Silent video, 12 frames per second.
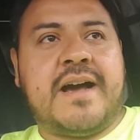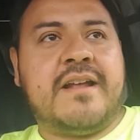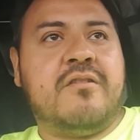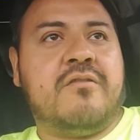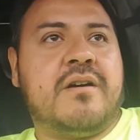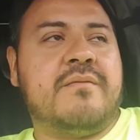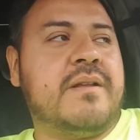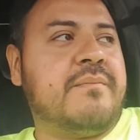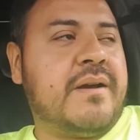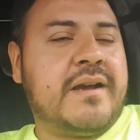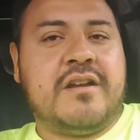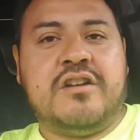don't,
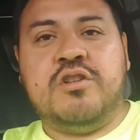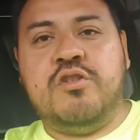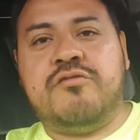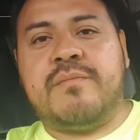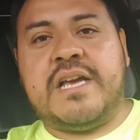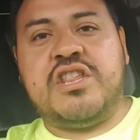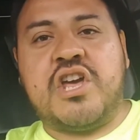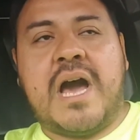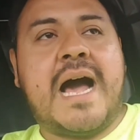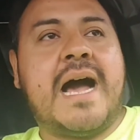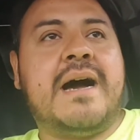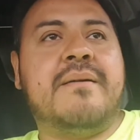am I gonna lose my
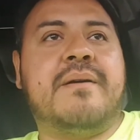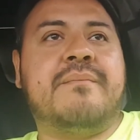job?